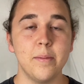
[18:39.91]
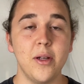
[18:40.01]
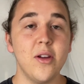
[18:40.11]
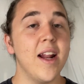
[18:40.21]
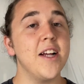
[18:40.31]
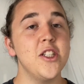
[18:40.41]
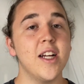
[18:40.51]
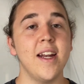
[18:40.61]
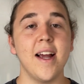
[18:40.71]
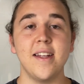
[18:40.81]
but you can actually
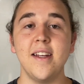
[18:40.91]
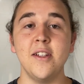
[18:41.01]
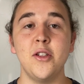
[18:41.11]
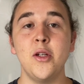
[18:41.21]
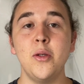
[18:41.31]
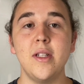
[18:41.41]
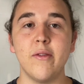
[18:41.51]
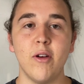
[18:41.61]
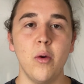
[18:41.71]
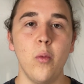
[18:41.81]
connect it in two
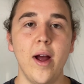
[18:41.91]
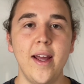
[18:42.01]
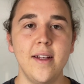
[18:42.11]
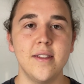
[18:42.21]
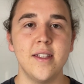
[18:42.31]
different ways.